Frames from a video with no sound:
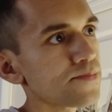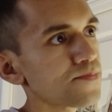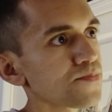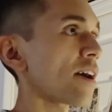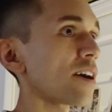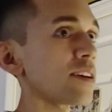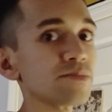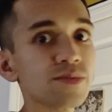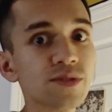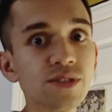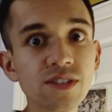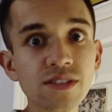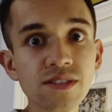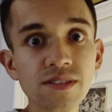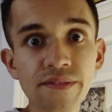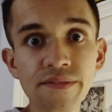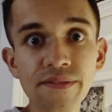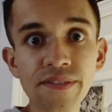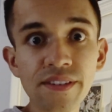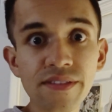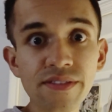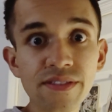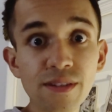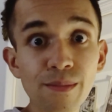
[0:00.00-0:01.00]
I'm seeing the
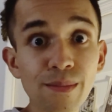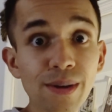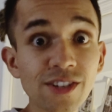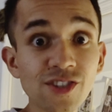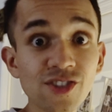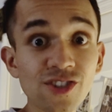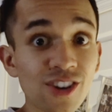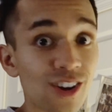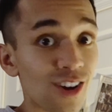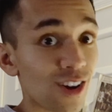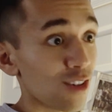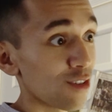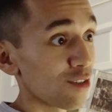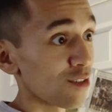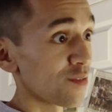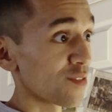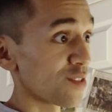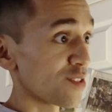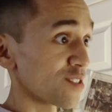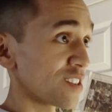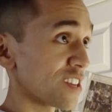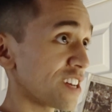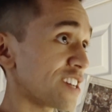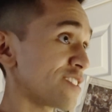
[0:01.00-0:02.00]
5th dimension all
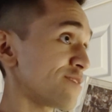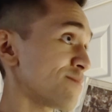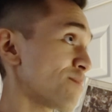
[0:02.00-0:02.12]
over again.